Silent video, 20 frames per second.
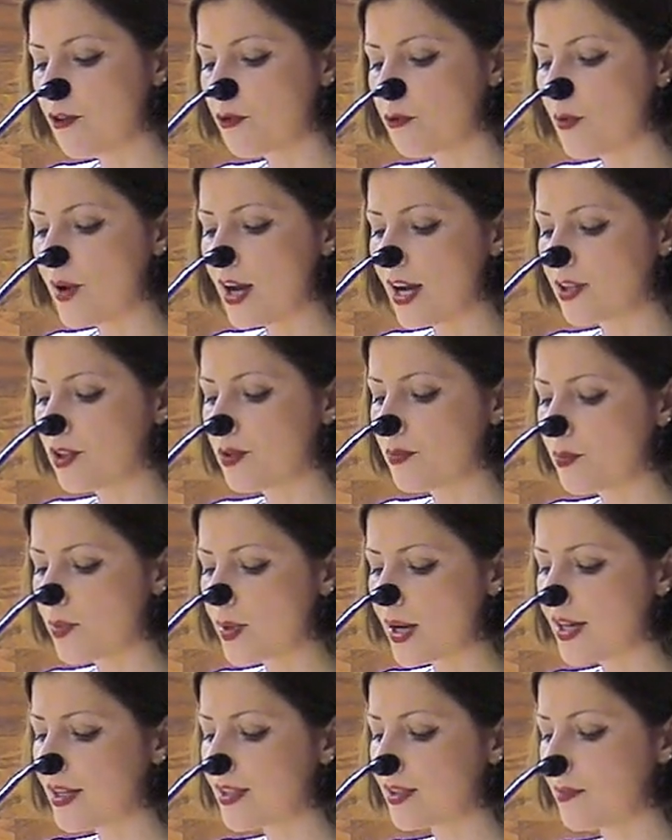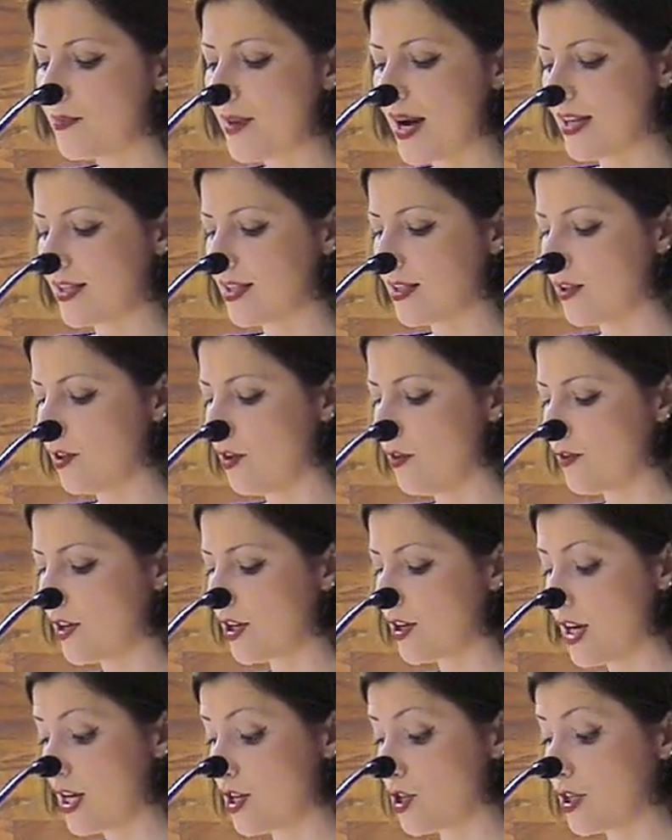if we are to break the pattern of
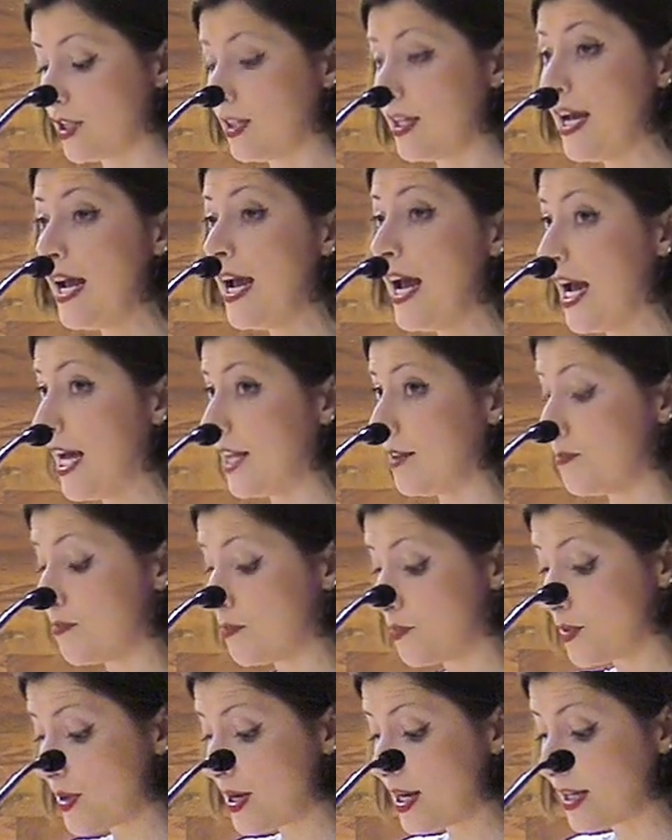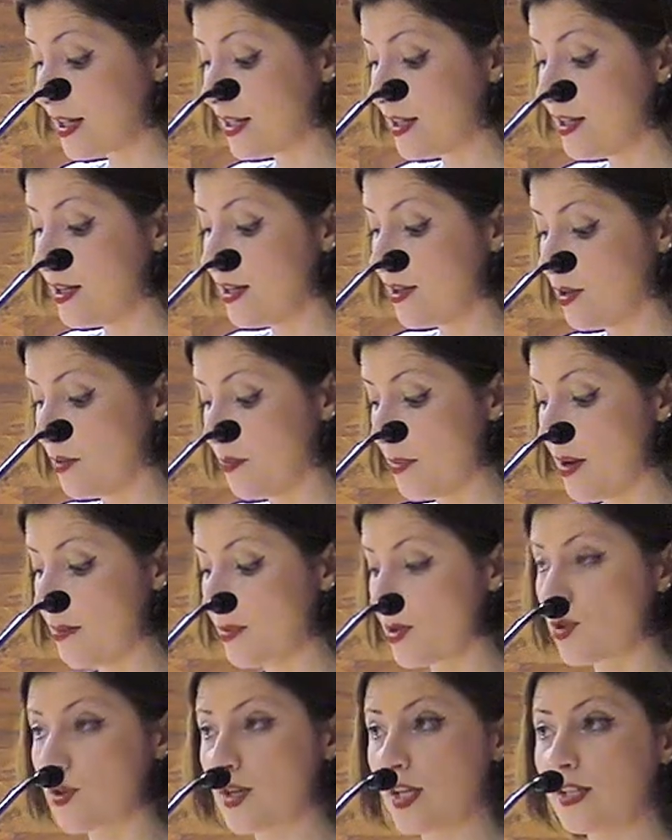aggression and bring the
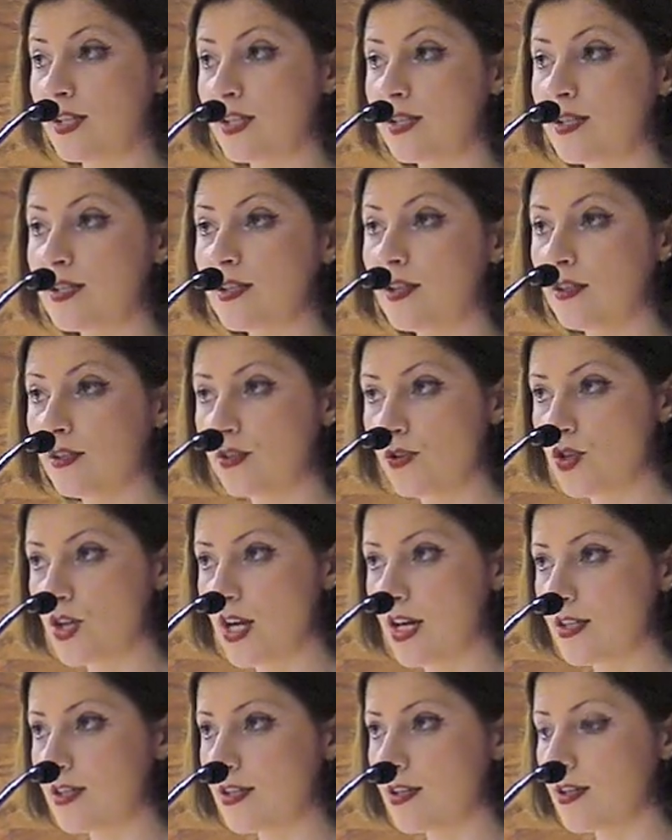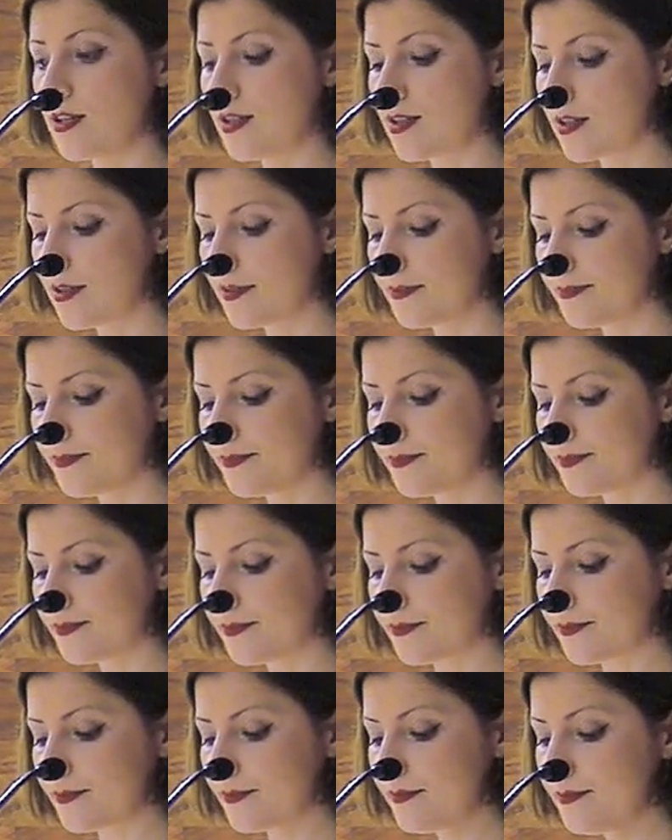perpetrators to justice.
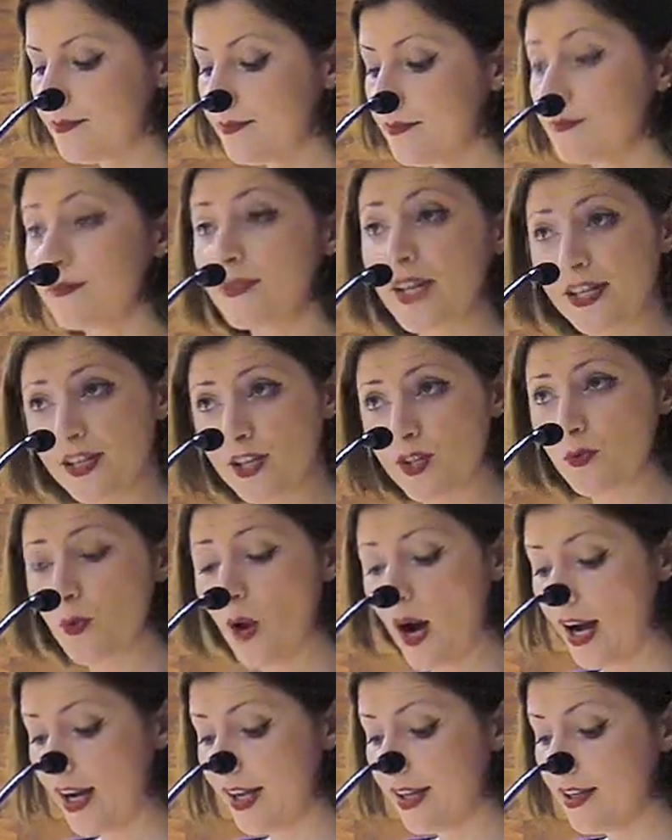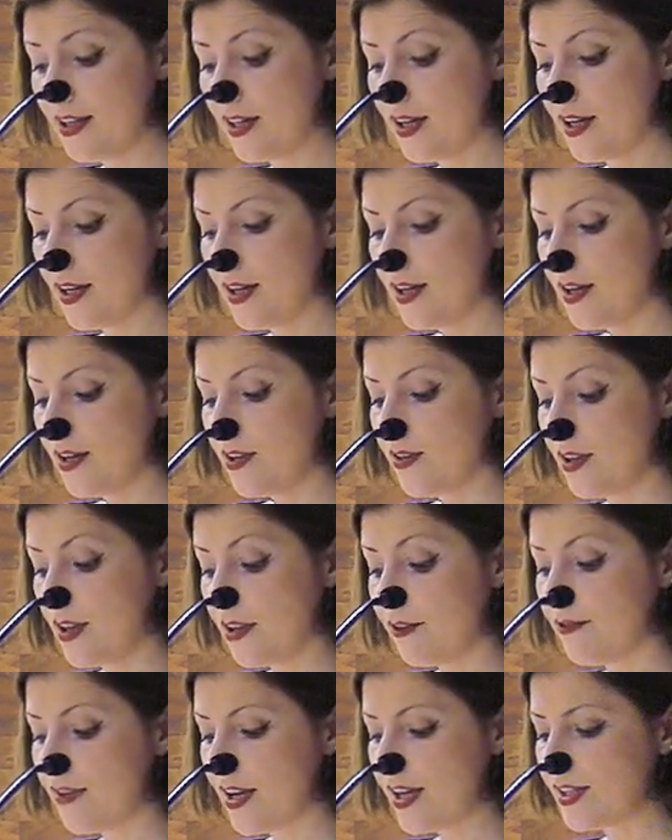That is why
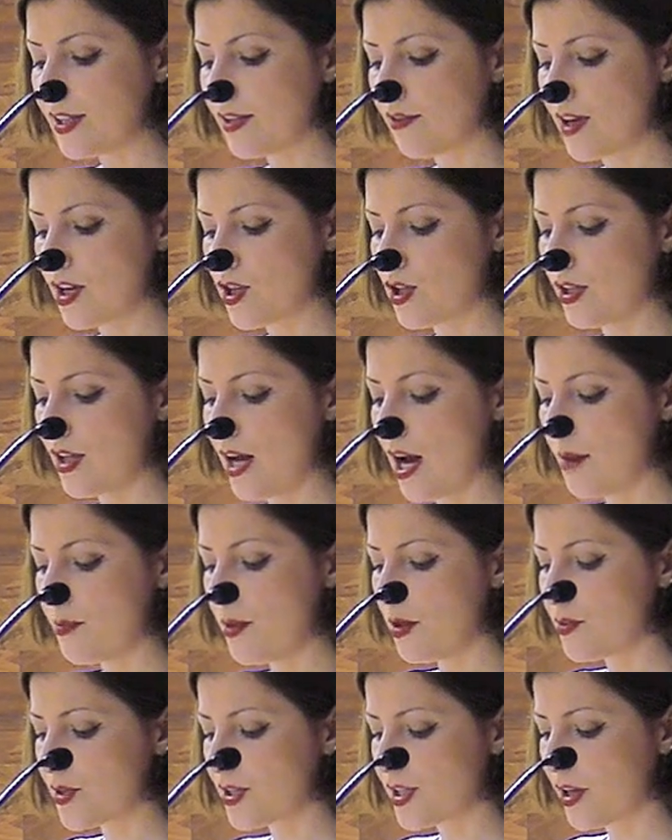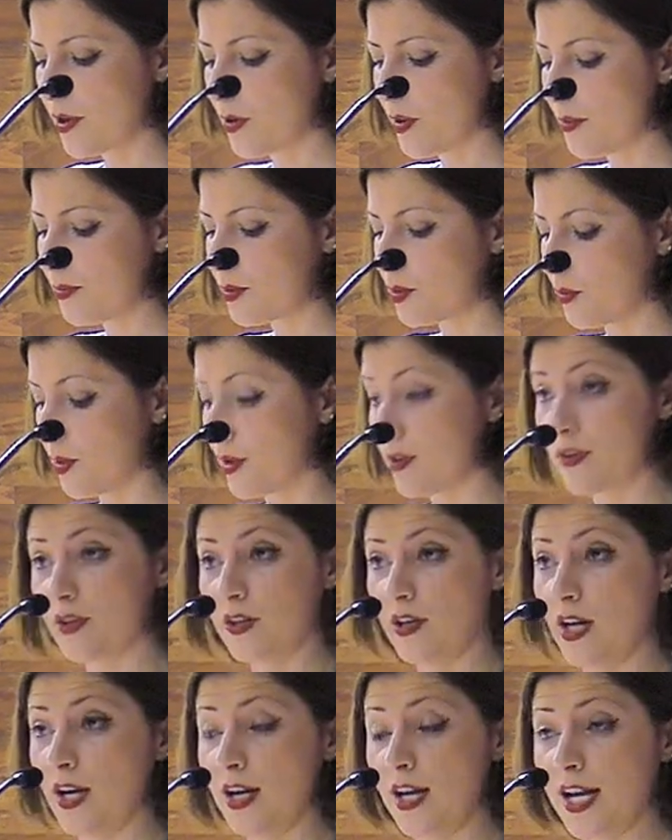the invading Russian army was equipped
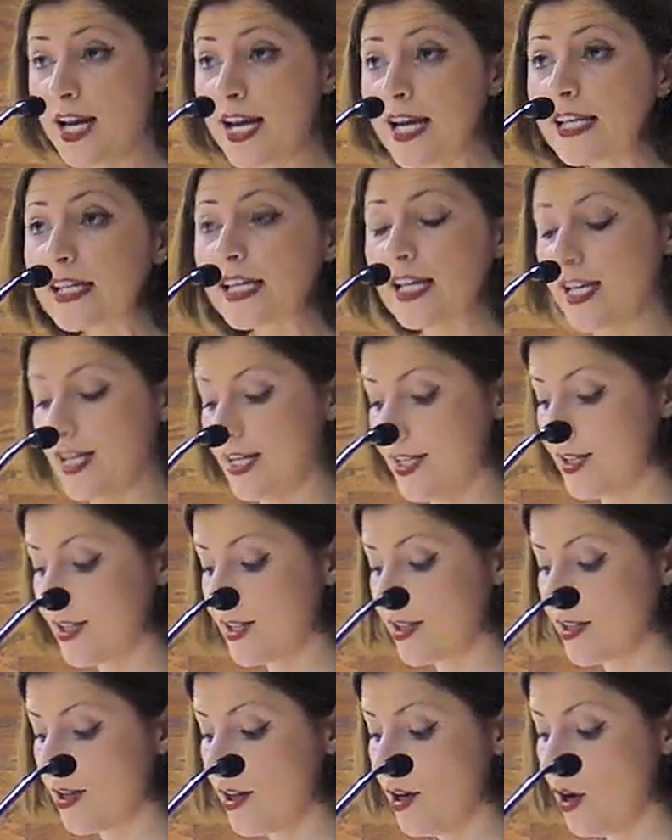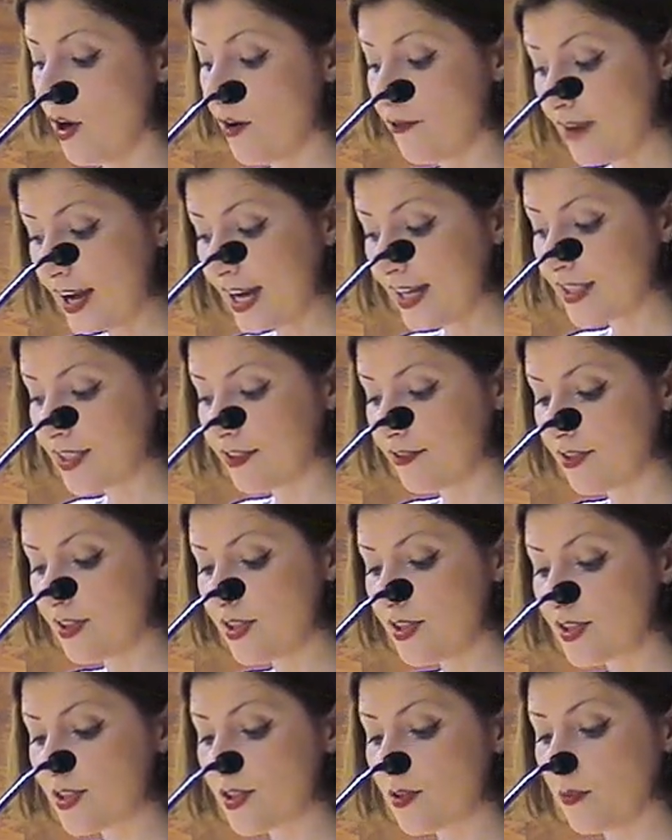with a hit list of
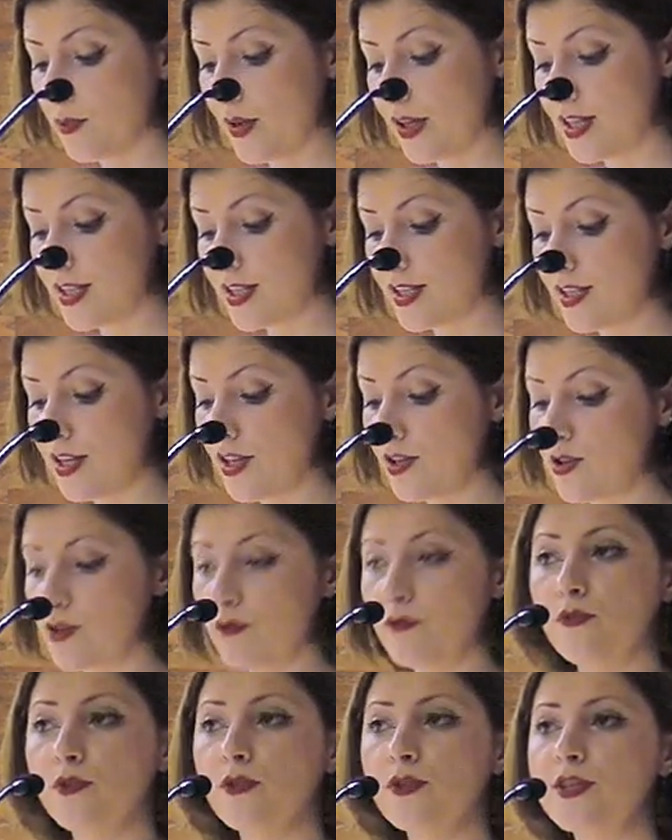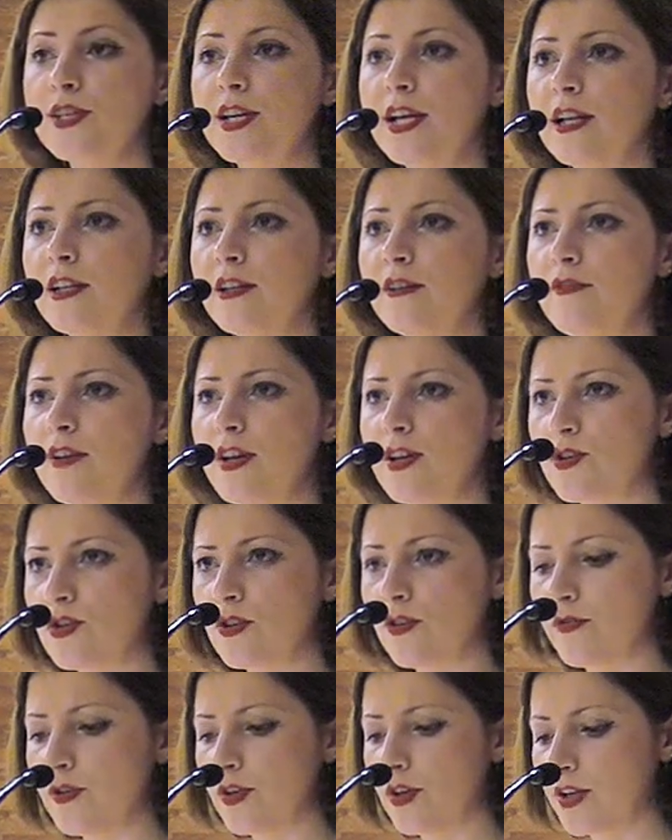activists when it staged a full-scale
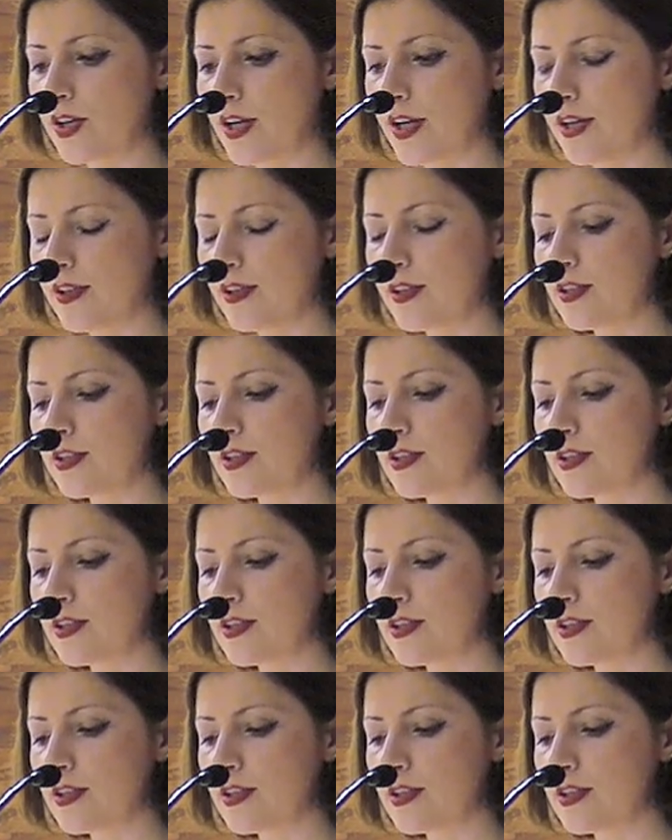invasion of Ukraine.